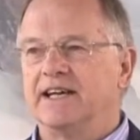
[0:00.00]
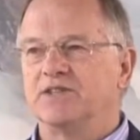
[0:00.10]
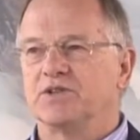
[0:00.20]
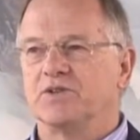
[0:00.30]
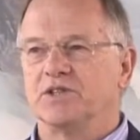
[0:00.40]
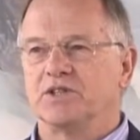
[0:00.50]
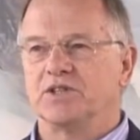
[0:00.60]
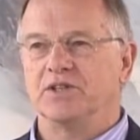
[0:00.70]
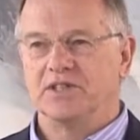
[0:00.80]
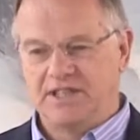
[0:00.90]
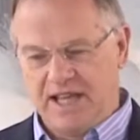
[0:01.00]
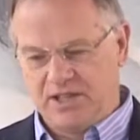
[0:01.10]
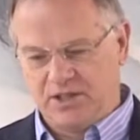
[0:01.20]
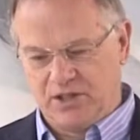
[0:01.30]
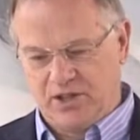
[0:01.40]
And so there's a certain
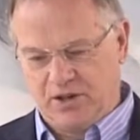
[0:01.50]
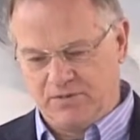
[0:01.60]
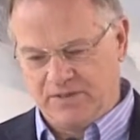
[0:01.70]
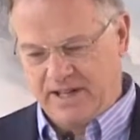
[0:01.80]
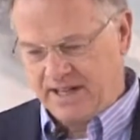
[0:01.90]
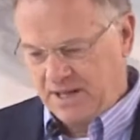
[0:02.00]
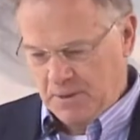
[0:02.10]
sense of uh,